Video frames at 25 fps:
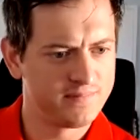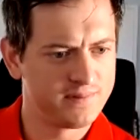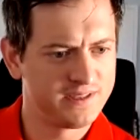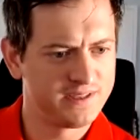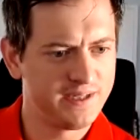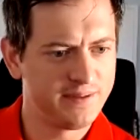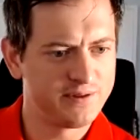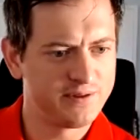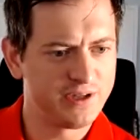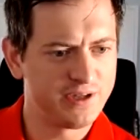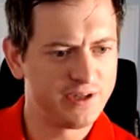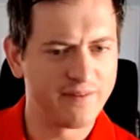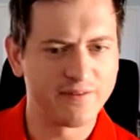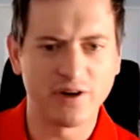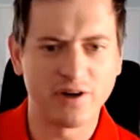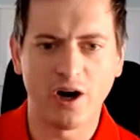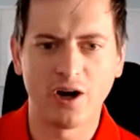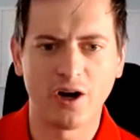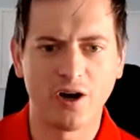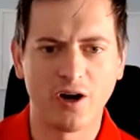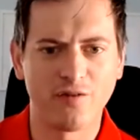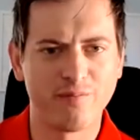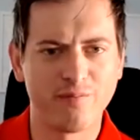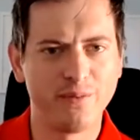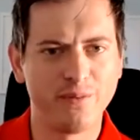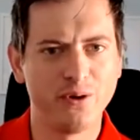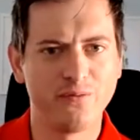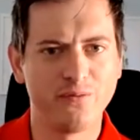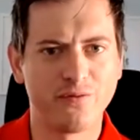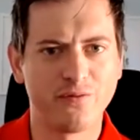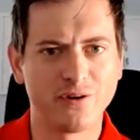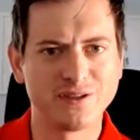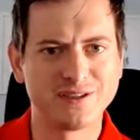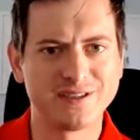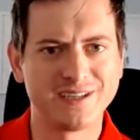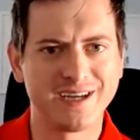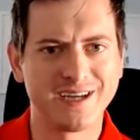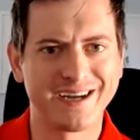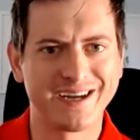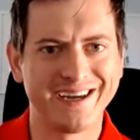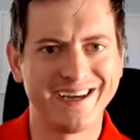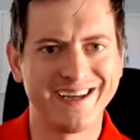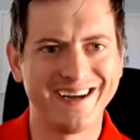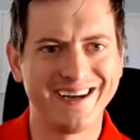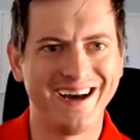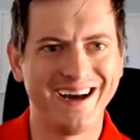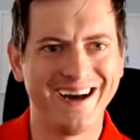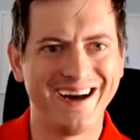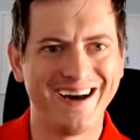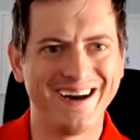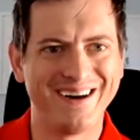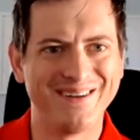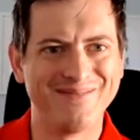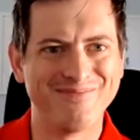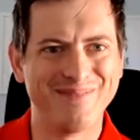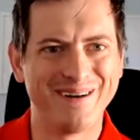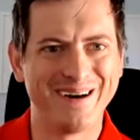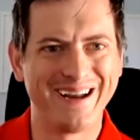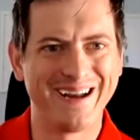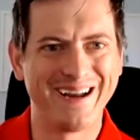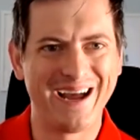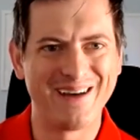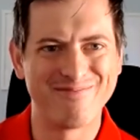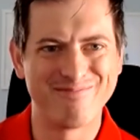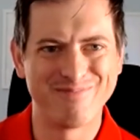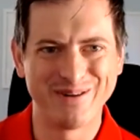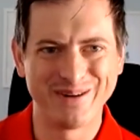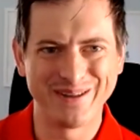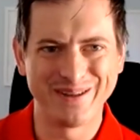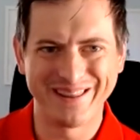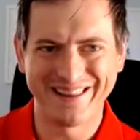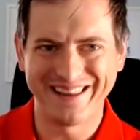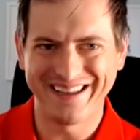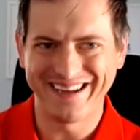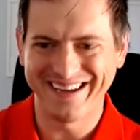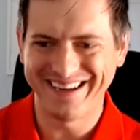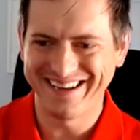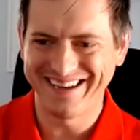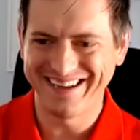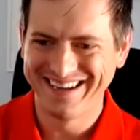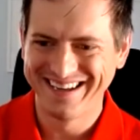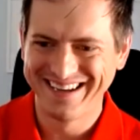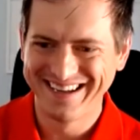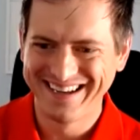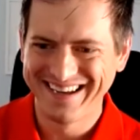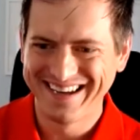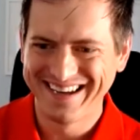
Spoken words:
Seem to have gone off mute for a second, but I put the